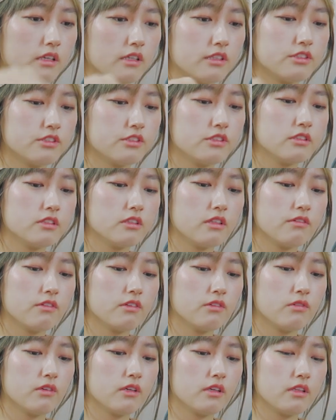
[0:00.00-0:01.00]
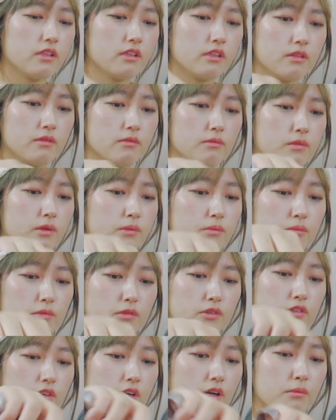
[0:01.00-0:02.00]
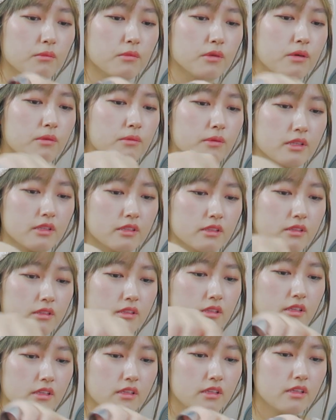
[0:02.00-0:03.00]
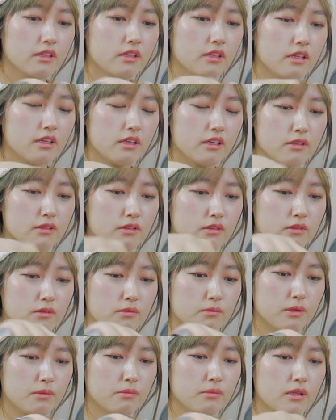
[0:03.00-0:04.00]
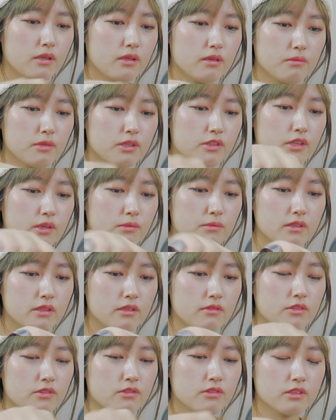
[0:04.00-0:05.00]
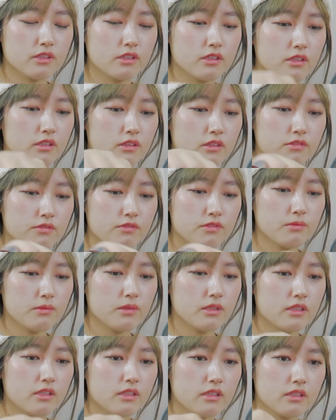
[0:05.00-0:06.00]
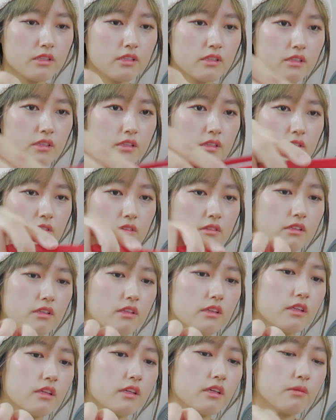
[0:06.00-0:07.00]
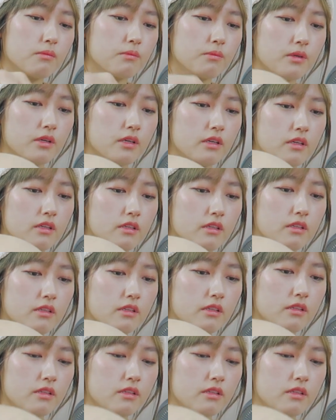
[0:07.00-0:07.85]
I used to love it when my grandma made. I don't know. My grandma never really cooked for me or anything, but